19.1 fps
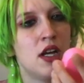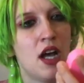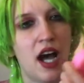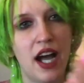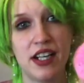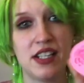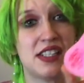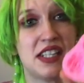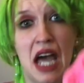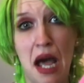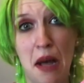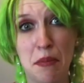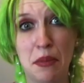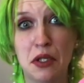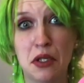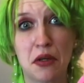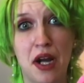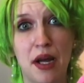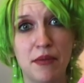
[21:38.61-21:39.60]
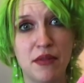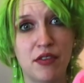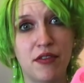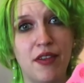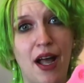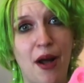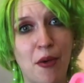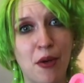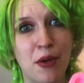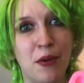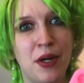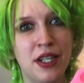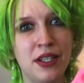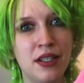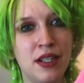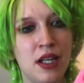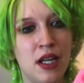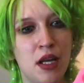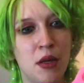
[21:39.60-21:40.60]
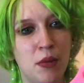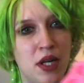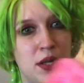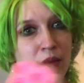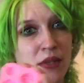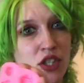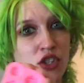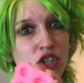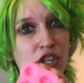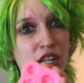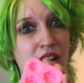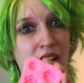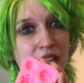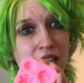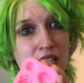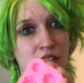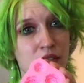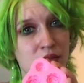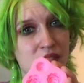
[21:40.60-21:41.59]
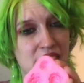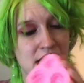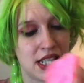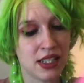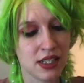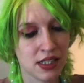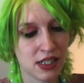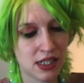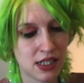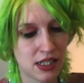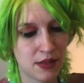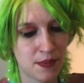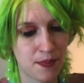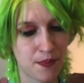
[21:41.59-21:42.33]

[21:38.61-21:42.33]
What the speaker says: I just happened to grab the flower one, but I'm going to show you how to use it.